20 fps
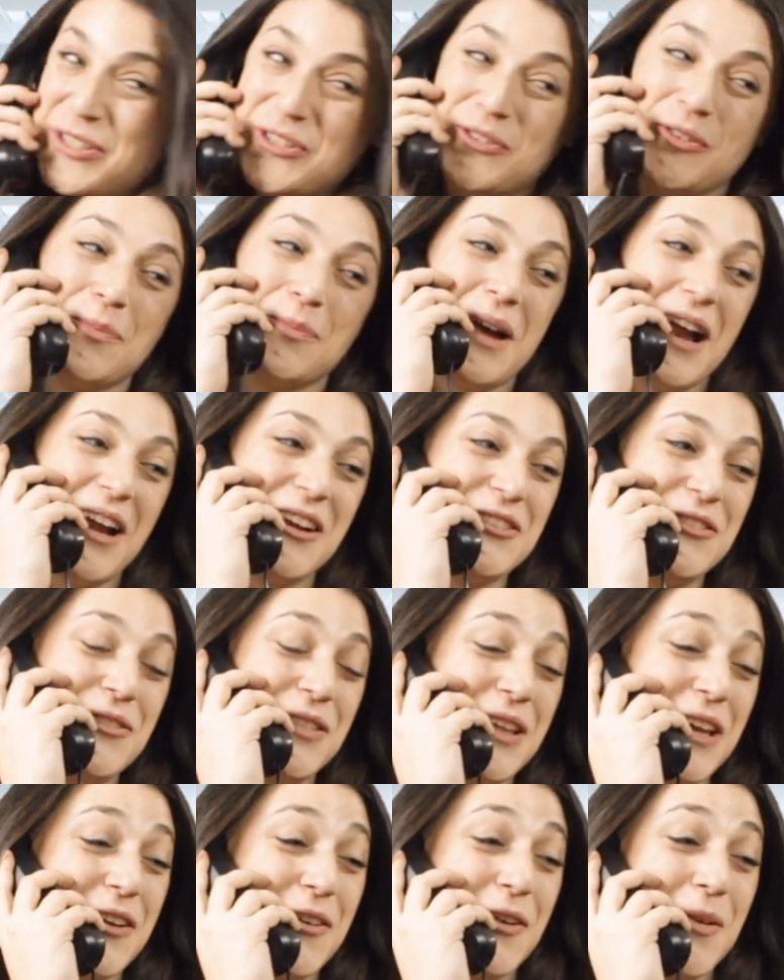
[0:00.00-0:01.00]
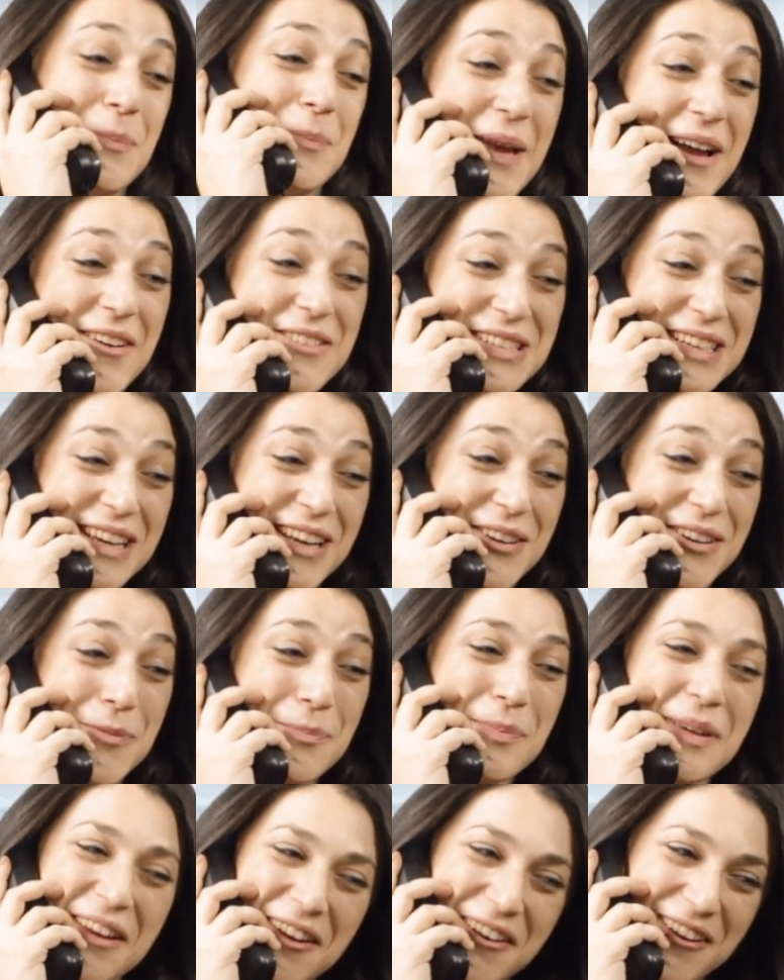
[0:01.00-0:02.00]
to remind you that you're about to get your
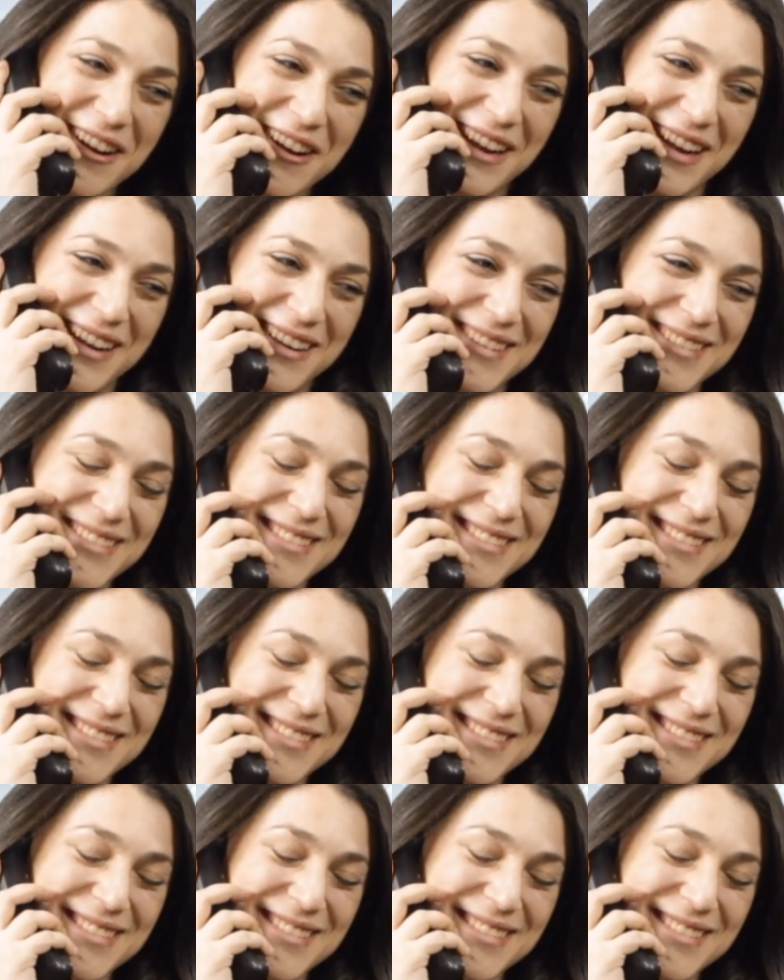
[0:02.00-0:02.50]
period.